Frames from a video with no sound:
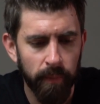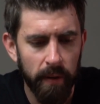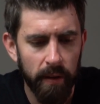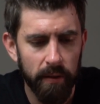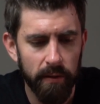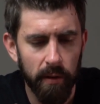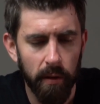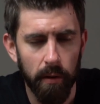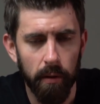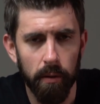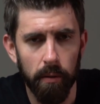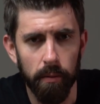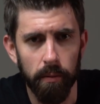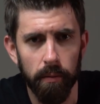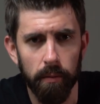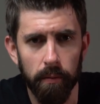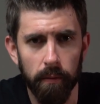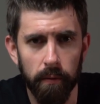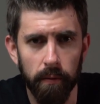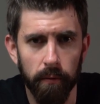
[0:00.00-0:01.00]

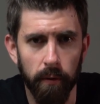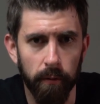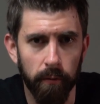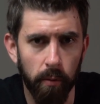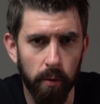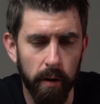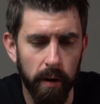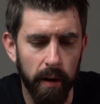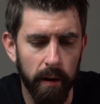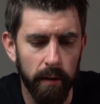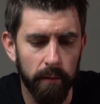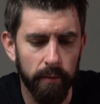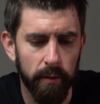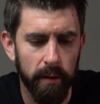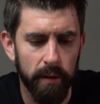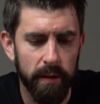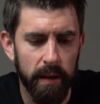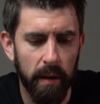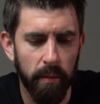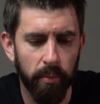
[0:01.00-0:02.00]
So for Fortnite,
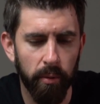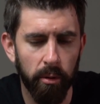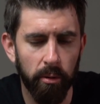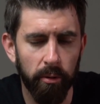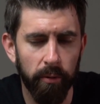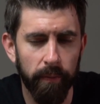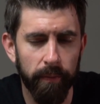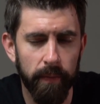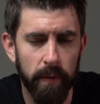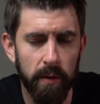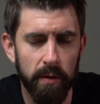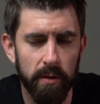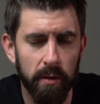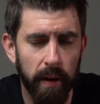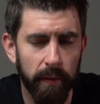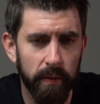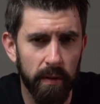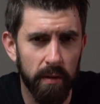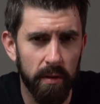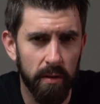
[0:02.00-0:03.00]
for example, you still
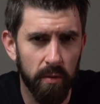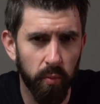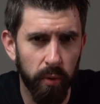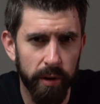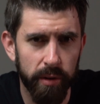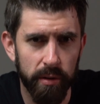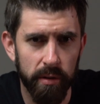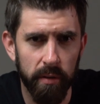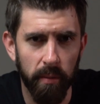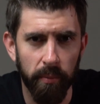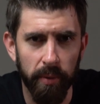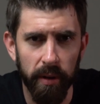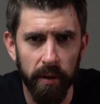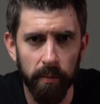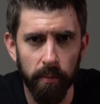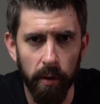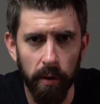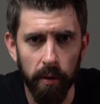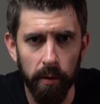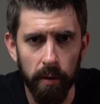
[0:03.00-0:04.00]
have to switch to
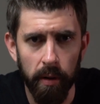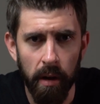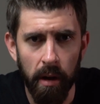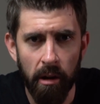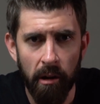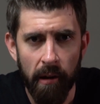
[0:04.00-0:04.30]
build mode,